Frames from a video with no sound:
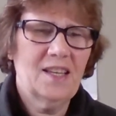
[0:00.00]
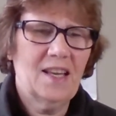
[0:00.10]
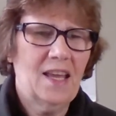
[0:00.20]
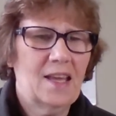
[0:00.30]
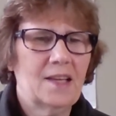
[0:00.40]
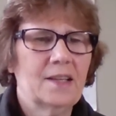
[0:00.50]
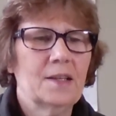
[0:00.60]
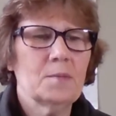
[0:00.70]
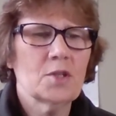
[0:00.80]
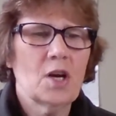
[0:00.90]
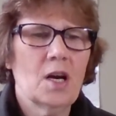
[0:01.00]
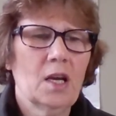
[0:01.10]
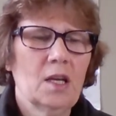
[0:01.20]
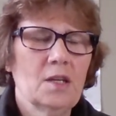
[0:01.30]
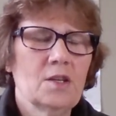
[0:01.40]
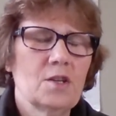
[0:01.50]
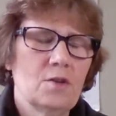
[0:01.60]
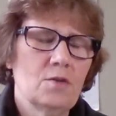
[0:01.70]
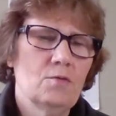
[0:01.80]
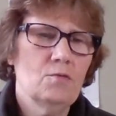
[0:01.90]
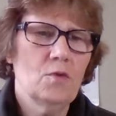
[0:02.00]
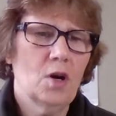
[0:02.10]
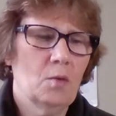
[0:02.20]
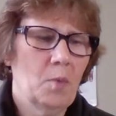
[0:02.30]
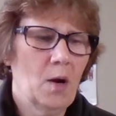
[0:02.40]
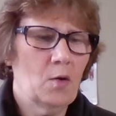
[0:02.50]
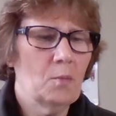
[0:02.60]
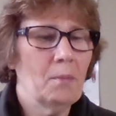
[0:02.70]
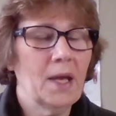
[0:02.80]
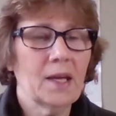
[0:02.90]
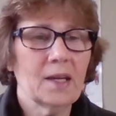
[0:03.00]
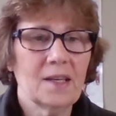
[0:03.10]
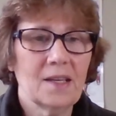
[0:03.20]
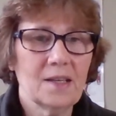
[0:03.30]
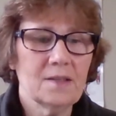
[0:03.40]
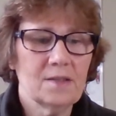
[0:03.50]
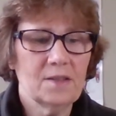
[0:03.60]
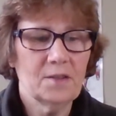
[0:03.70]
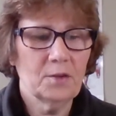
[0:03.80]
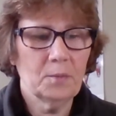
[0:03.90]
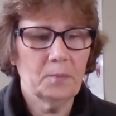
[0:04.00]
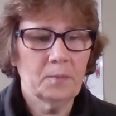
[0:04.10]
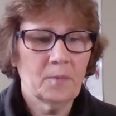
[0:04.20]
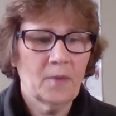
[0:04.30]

Today I am talking to you about magnesium.